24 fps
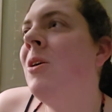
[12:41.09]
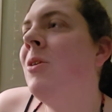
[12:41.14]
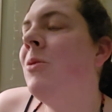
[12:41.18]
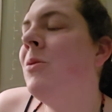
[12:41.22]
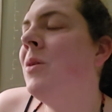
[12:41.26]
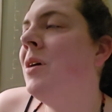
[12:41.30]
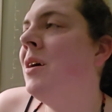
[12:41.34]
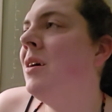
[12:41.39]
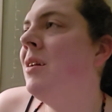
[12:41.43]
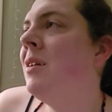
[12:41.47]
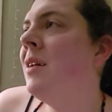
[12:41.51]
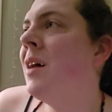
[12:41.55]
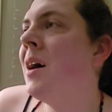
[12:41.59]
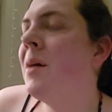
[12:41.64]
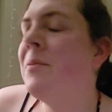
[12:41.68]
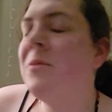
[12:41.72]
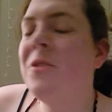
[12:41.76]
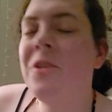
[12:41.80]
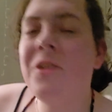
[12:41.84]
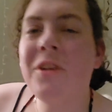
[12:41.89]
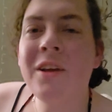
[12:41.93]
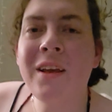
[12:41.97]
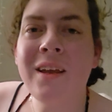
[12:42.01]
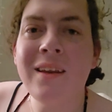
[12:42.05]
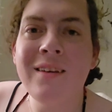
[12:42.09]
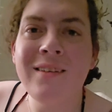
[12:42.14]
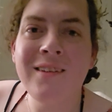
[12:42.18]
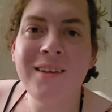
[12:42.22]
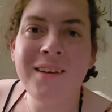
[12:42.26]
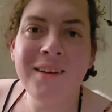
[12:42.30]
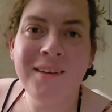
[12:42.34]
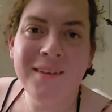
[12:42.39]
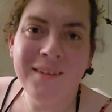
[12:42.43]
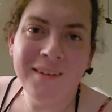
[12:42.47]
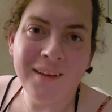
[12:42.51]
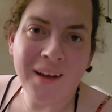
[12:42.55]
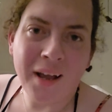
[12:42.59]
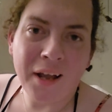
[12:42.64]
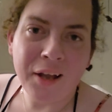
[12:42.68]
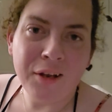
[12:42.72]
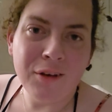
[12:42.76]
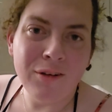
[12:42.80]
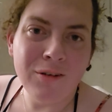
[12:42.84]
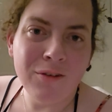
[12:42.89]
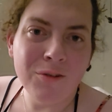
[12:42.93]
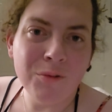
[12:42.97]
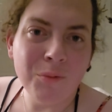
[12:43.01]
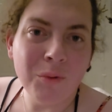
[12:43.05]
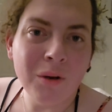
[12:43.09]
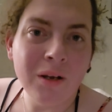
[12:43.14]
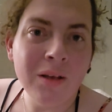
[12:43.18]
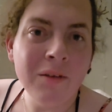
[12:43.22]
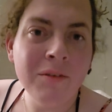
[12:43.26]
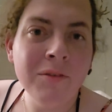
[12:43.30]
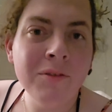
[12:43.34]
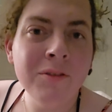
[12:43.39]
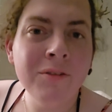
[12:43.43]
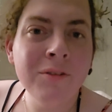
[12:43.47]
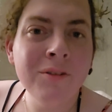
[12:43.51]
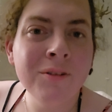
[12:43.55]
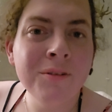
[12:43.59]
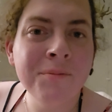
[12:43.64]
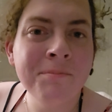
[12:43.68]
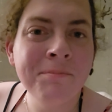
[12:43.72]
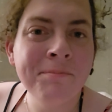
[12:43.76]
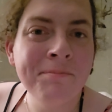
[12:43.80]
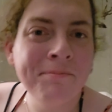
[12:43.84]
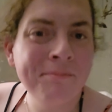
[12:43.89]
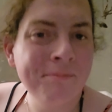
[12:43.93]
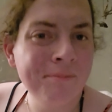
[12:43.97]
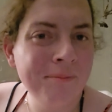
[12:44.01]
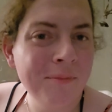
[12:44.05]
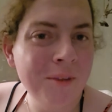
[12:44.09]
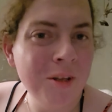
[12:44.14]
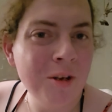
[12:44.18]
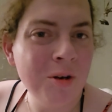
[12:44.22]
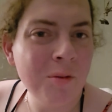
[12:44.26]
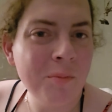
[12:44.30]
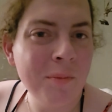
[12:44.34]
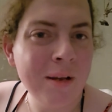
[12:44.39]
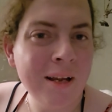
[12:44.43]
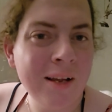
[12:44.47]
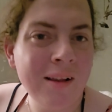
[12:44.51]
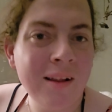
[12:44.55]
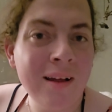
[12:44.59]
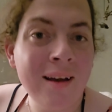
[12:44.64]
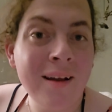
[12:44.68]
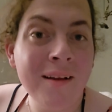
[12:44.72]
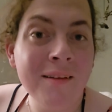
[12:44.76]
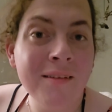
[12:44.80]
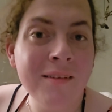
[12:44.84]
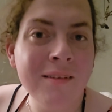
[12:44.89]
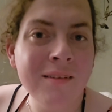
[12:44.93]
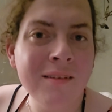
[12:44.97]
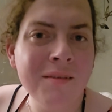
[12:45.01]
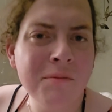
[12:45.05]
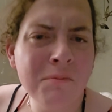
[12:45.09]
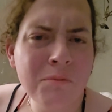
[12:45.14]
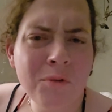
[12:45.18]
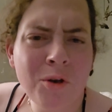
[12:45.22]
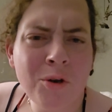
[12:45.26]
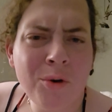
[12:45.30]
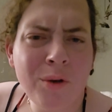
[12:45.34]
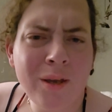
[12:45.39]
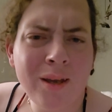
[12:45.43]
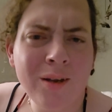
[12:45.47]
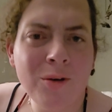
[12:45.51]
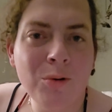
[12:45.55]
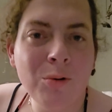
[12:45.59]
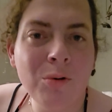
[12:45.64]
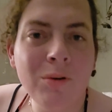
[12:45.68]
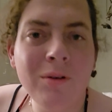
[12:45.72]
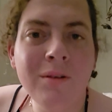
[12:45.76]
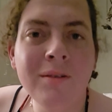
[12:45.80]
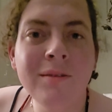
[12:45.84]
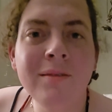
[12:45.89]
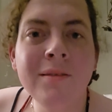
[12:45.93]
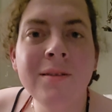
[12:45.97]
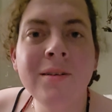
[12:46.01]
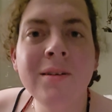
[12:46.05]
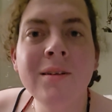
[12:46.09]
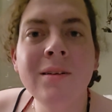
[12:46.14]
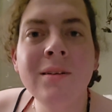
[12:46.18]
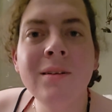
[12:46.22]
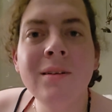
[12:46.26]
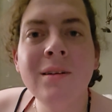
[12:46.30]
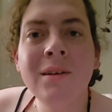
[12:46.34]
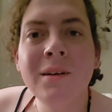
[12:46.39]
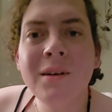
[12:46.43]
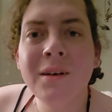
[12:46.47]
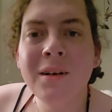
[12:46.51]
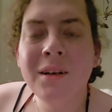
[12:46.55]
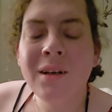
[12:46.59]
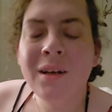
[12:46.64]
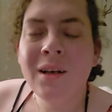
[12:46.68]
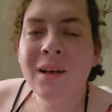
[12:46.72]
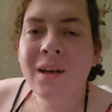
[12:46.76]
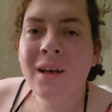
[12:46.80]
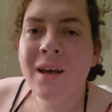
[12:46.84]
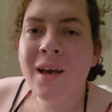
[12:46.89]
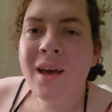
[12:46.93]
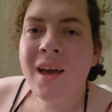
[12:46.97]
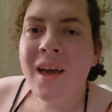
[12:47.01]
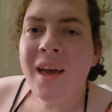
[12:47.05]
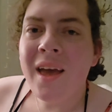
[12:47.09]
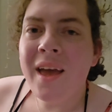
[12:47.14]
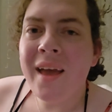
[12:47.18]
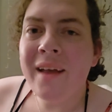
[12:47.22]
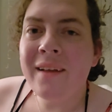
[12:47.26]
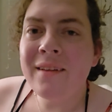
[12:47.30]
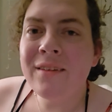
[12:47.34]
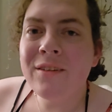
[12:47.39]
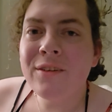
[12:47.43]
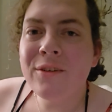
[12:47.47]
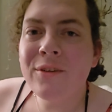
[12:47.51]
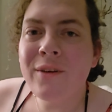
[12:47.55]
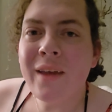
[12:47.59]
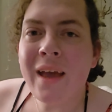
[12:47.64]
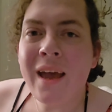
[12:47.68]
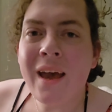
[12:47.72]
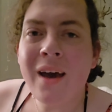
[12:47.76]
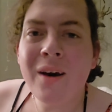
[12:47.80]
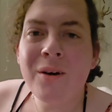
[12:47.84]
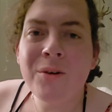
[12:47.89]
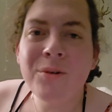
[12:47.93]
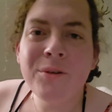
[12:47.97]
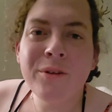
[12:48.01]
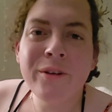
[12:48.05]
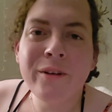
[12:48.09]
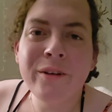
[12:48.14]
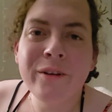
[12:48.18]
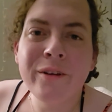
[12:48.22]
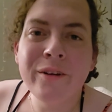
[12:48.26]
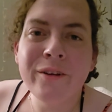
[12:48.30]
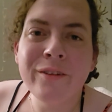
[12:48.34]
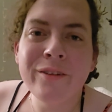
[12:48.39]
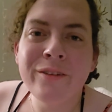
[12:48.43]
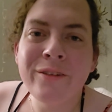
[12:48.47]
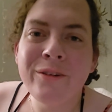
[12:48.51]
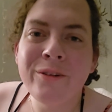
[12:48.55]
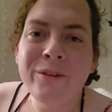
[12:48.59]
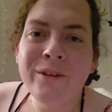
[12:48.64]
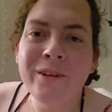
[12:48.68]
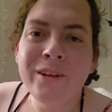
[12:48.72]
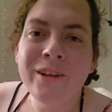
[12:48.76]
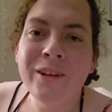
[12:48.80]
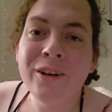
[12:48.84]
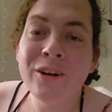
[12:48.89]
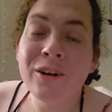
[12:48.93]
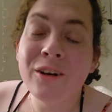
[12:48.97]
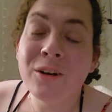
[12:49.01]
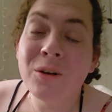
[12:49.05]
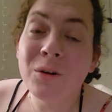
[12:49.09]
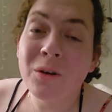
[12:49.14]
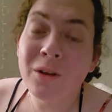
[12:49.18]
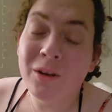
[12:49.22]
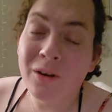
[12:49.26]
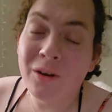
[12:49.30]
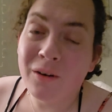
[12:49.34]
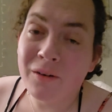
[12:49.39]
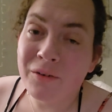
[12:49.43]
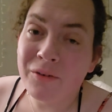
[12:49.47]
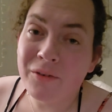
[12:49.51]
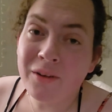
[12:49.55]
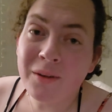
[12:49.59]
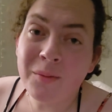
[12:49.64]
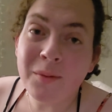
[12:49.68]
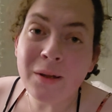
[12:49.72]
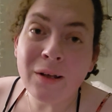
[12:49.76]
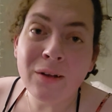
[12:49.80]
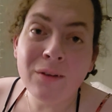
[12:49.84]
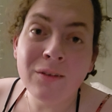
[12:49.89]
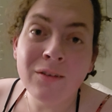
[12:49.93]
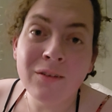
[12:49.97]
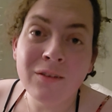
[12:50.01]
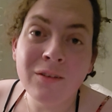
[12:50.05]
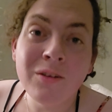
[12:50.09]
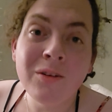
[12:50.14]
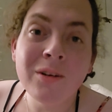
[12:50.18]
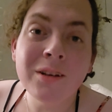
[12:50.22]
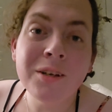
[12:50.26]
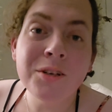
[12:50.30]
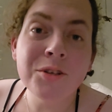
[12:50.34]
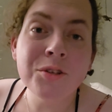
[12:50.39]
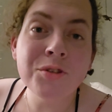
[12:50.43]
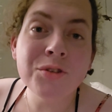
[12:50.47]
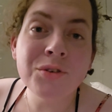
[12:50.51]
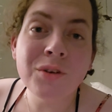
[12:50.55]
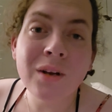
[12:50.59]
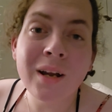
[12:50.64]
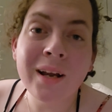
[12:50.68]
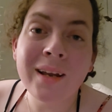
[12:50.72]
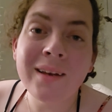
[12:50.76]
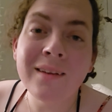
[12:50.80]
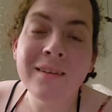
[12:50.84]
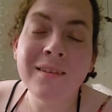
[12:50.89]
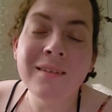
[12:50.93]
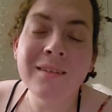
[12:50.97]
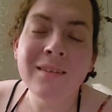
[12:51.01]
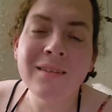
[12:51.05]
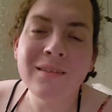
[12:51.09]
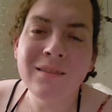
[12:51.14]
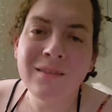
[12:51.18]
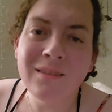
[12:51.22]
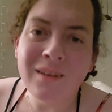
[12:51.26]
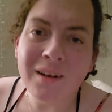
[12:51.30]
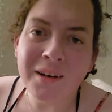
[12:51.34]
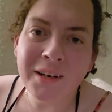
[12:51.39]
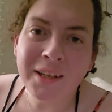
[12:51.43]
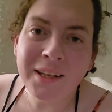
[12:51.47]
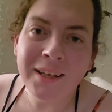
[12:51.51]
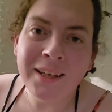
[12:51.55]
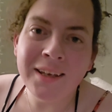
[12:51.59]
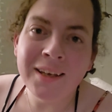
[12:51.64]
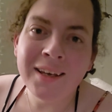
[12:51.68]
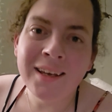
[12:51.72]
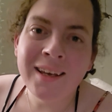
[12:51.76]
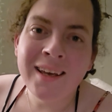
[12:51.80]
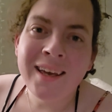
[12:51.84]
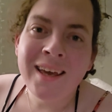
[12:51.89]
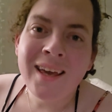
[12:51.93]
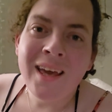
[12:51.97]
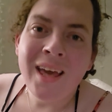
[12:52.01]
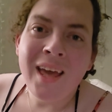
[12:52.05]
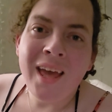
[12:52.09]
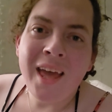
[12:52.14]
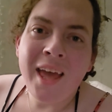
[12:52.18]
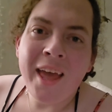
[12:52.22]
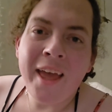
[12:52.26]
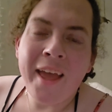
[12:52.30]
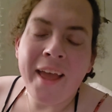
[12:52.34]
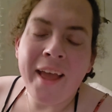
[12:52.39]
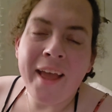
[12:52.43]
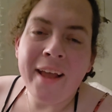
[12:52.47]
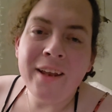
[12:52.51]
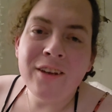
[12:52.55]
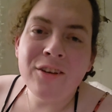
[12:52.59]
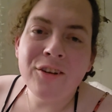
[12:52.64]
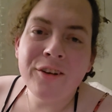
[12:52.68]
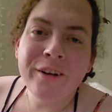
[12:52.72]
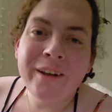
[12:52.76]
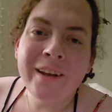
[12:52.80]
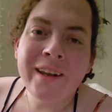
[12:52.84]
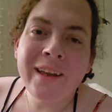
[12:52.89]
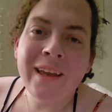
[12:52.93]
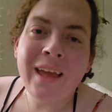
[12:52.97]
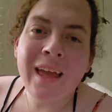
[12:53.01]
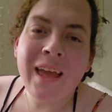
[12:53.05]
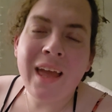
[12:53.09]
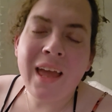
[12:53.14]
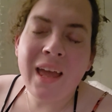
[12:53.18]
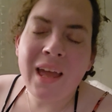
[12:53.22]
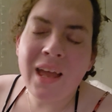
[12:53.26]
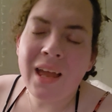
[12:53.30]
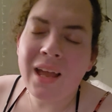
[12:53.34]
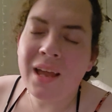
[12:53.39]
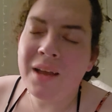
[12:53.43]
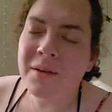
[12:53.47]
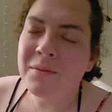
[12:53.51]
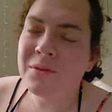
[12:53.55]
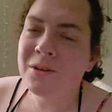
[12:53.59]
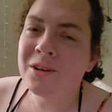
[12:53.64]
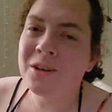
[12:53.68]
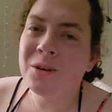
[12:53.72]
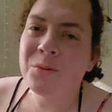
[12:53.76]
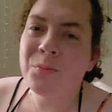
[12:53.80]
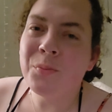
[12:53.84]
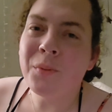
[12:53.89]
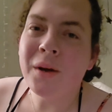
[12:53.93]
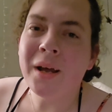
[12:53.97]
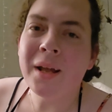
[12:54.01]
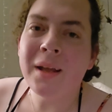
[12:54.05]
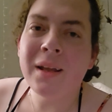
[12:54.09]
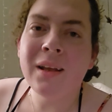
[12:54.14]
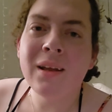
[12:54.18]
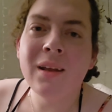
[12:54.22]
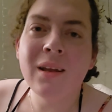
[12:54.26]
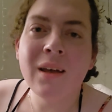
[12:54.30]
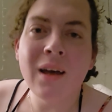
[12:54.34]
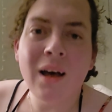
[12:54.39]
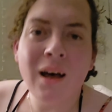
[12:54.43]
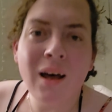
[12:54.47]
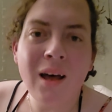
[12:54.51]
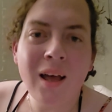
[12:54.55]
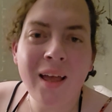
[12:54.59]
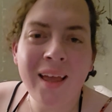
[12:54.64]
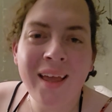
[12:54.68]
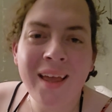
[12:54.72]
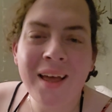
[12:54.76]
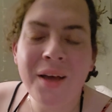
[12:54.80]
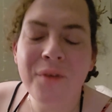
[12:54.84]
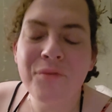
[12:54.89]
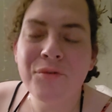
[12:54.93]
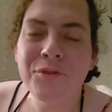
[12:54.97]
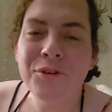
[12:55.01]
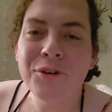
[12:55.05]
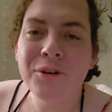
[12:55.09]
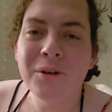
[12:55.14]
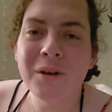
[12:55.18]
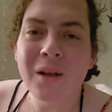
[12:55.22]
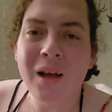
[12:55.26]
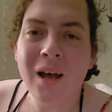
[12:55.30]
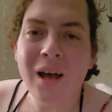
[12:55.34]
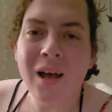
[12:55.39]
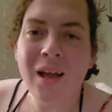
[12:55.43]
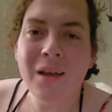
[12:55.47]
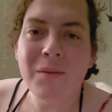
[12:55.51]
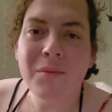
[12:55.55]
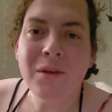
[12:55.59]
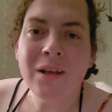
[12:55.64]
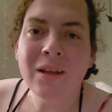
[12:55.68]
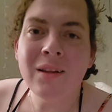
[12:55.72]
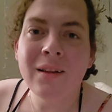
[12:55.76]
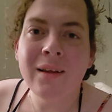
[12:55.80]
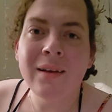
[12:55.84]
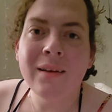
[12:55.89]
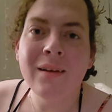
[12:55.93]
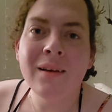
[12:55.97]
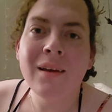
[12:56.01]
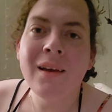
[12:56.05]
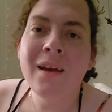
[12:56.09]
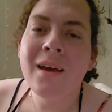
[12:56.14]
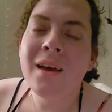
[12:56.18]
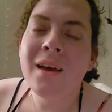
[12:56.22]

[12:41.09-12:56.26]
well, I'm turning 18. I could use a wife. They're in my class. Okay, cool. And so now you're a student, you're a female student trying to study, and you're getting hammered by guy after guy being like,